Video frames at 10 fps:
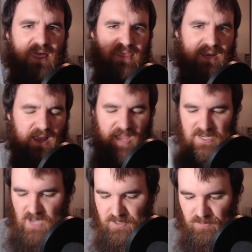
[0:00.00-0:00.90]
Then
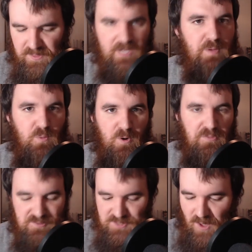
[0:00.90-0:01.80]
I, I don't think it'll be
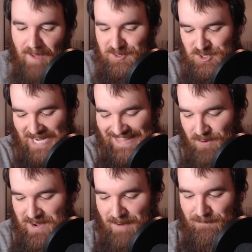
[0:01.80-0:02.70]
worth it. So I'll have to check
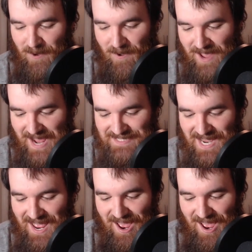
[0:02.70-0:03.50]
that one out for y'all guys.